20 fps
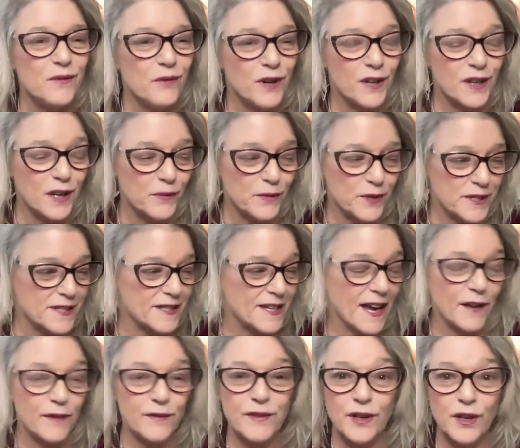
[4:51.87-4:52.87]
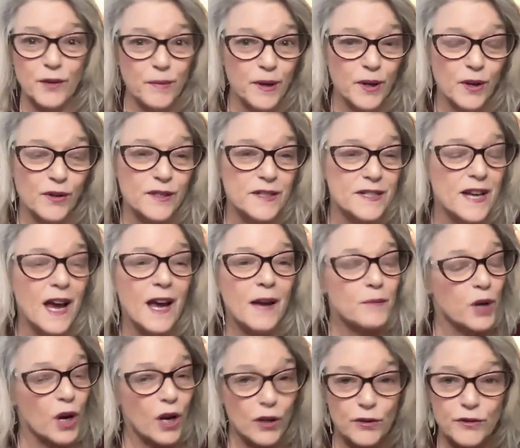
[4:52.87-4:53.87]
working with sound therapy all the
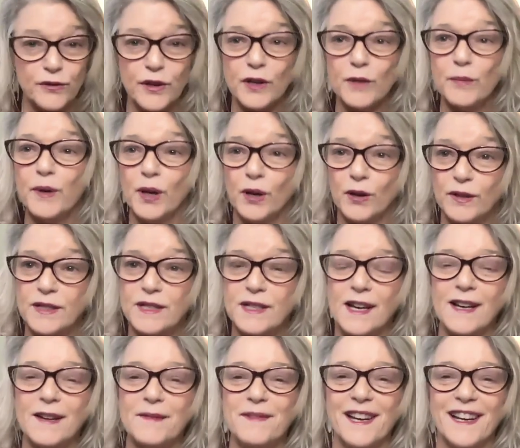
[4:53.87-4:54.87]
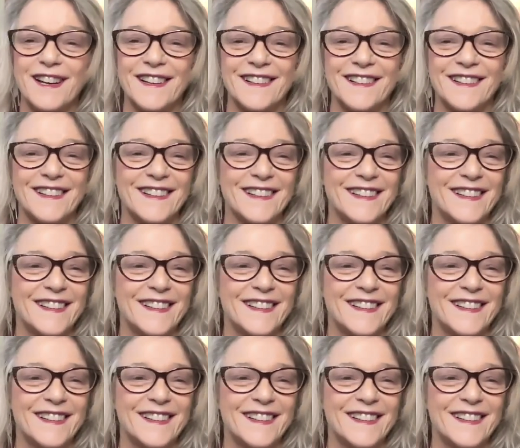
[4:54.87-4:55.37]
time, color therapy all the time now.